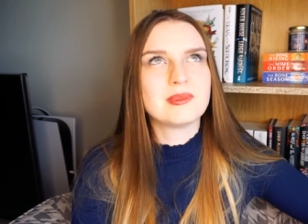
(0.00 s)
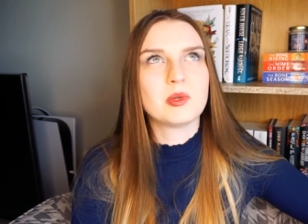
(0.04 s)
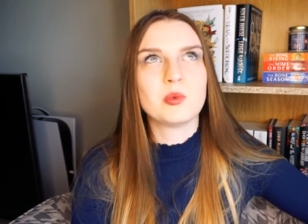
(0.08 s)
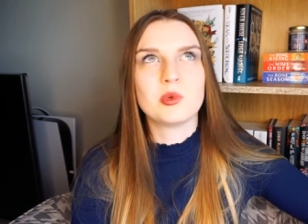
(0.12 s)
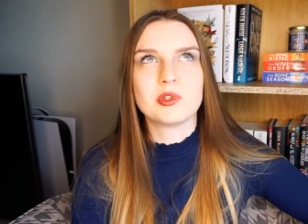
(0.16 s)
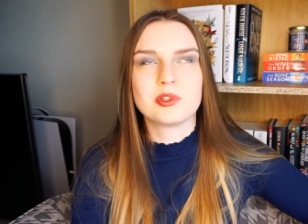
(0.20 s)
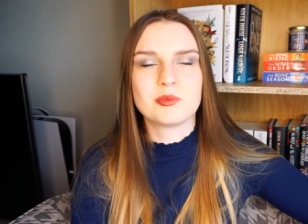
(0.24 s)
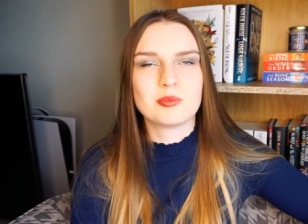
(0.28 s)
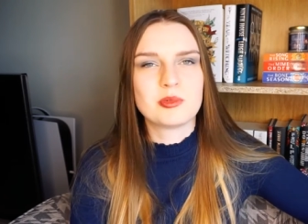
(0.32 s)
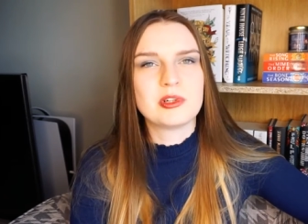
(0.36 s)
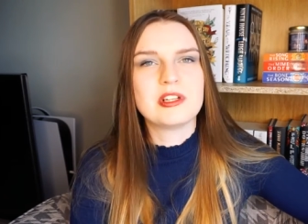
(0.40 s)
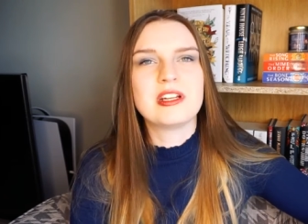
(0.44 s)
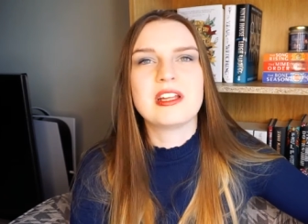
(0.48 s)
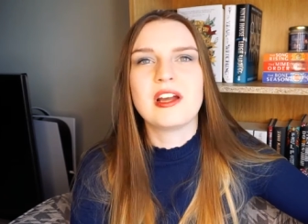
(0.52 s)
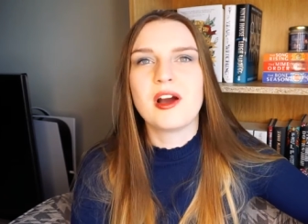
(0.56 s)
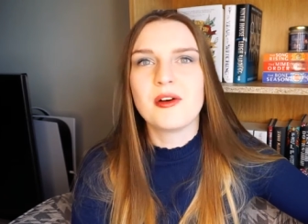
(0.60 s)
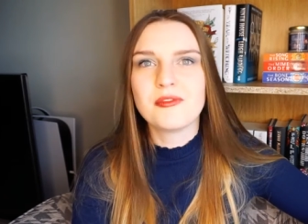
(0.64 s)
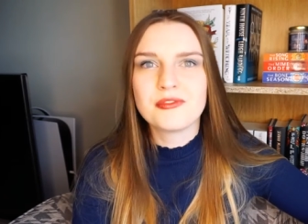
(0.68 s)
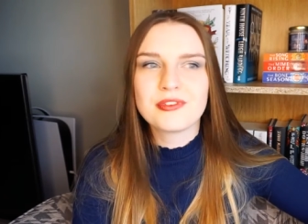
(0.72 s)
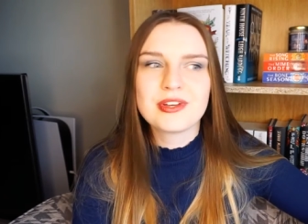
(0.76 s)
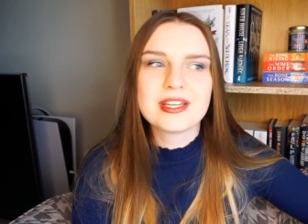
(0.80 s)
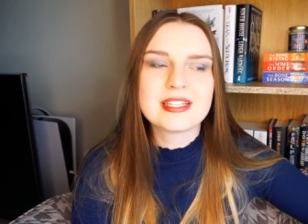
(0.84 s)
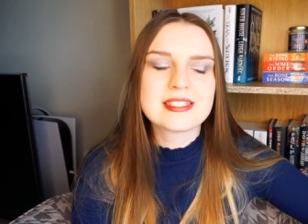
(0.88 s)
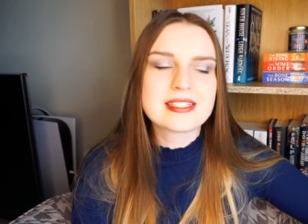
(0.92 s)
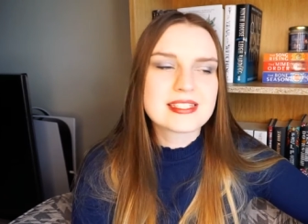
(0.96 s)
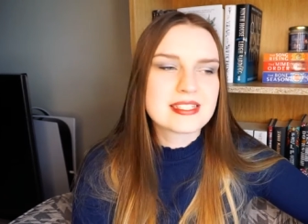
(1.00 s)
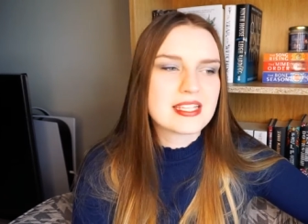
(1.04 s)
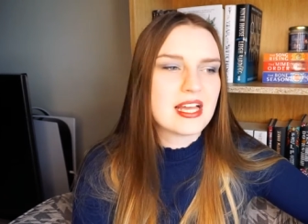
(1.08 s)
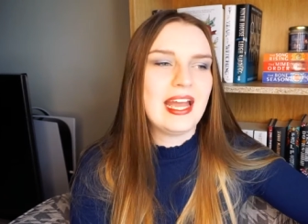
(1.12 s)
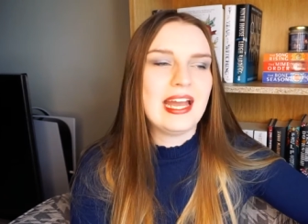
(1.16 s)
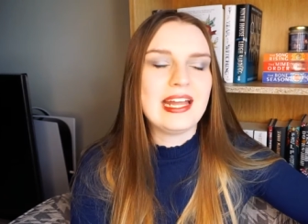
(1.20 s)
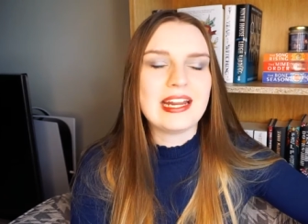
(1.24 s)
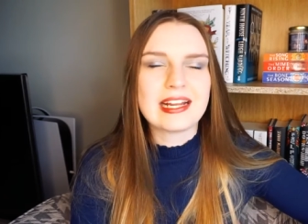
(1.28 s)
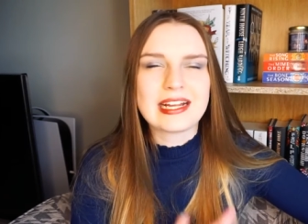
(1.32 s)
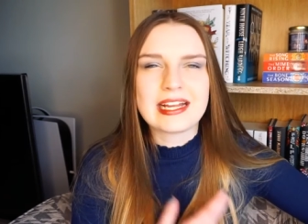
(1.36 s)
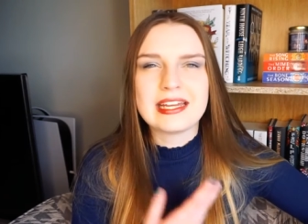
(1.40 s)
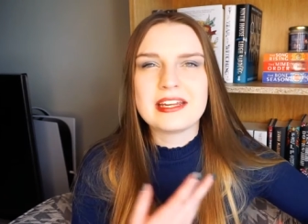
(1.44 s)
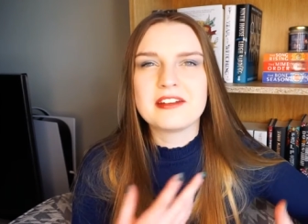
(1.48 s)
was pretty obvious,
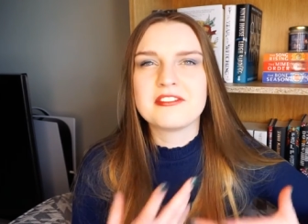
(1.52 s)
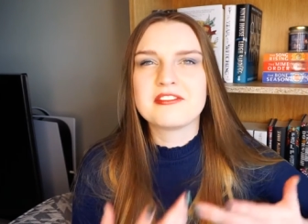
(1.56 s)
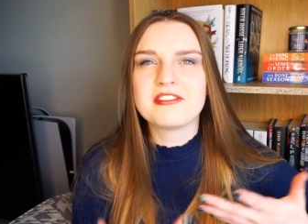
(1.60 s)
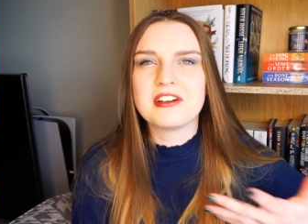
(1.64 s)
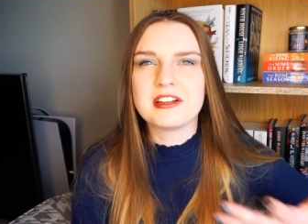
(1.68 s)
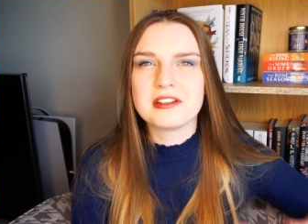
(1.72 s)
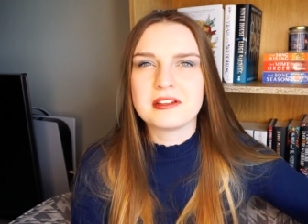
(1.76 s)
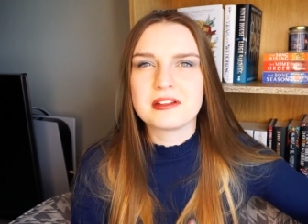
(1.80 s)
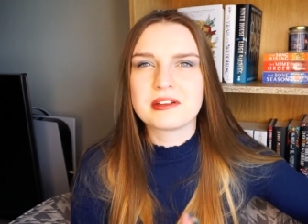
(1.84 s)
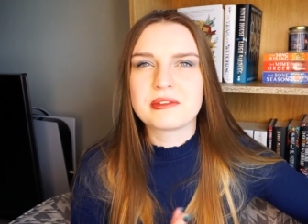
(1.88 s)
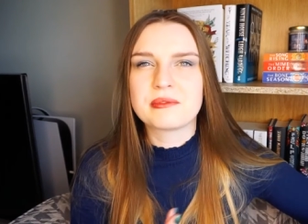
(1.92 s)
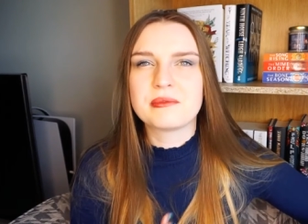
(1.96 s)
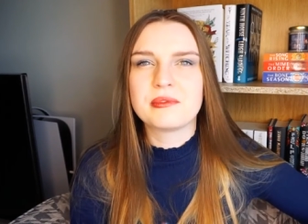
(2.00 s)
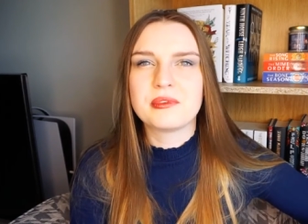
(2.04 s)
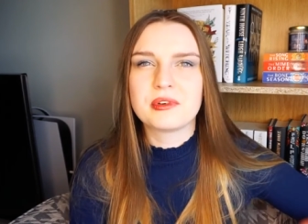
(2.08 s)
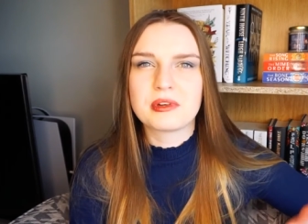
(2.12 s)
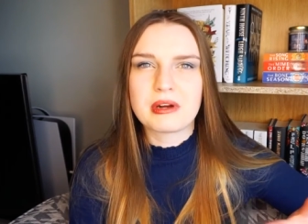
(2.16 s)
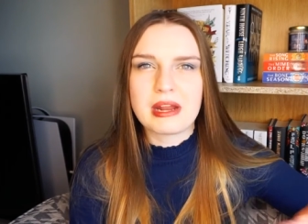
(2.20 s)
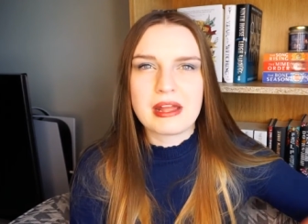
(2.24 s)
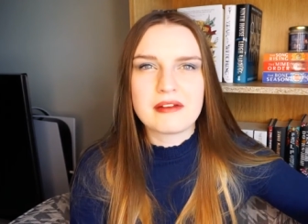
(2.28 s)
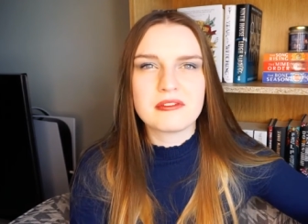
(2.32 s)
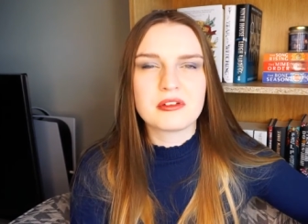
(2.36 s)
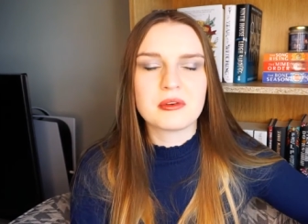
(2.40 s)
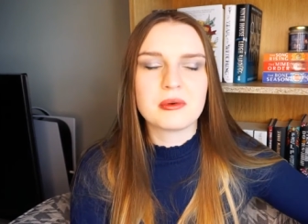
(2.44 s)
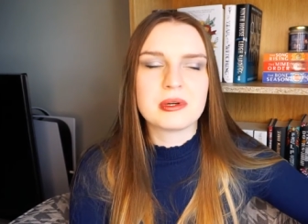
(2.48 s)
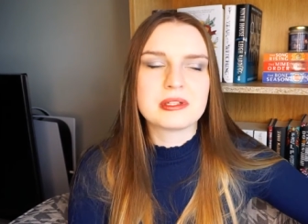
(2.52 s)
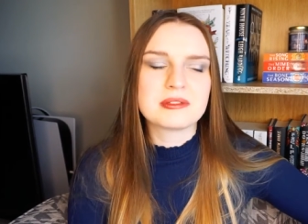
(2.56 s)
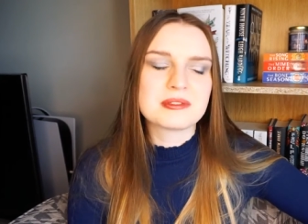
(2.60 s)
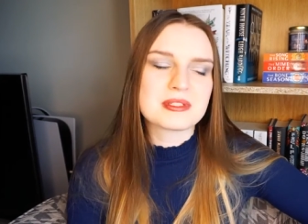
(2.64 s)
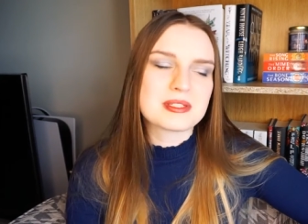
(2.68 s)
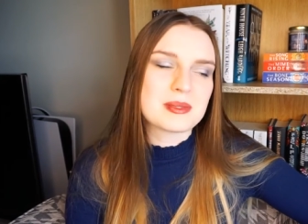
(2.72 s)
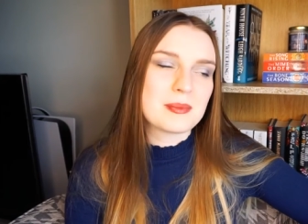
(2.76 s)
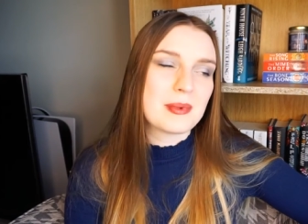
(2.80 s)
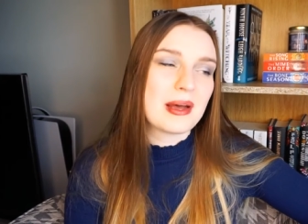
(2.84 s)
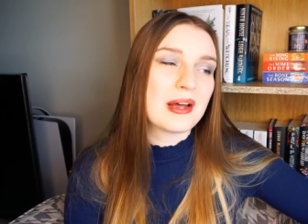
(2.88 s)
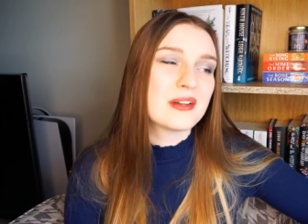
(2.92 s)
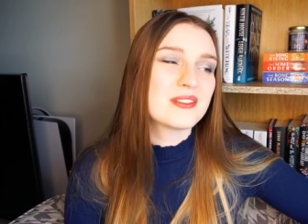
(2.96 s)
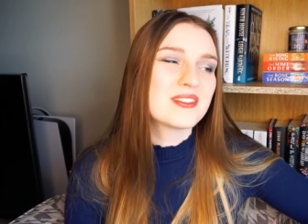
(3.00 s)
and I kind of felt like what everyone
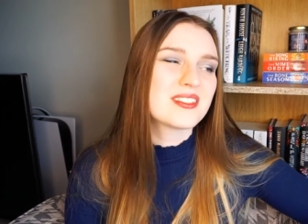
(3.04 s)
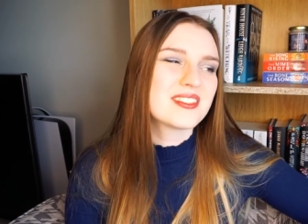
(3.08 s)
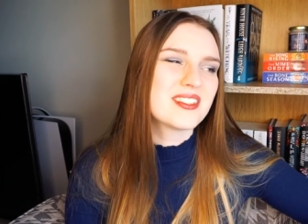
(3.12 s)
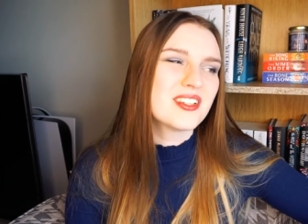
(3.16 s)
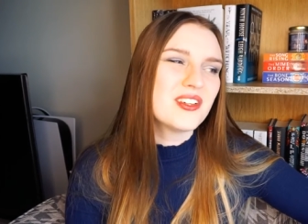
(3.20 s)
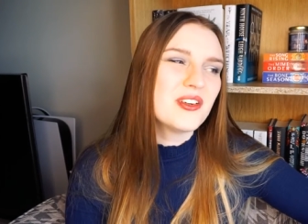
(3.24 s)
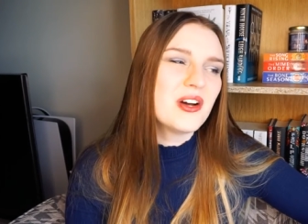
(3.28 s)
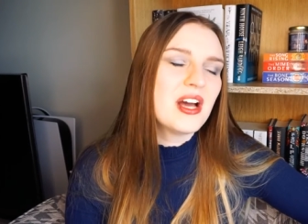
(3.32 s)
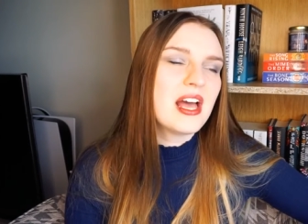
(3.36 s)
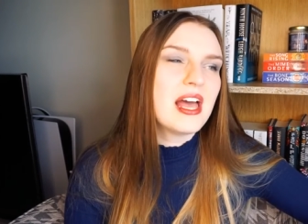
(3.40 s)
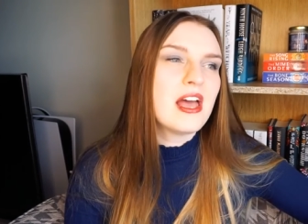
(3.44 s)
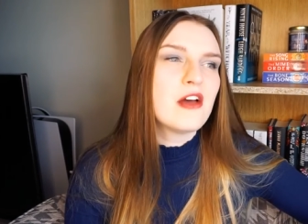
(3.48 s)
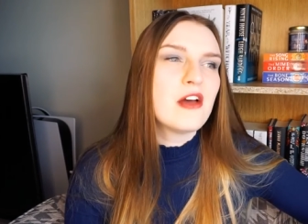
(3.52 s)
was about. So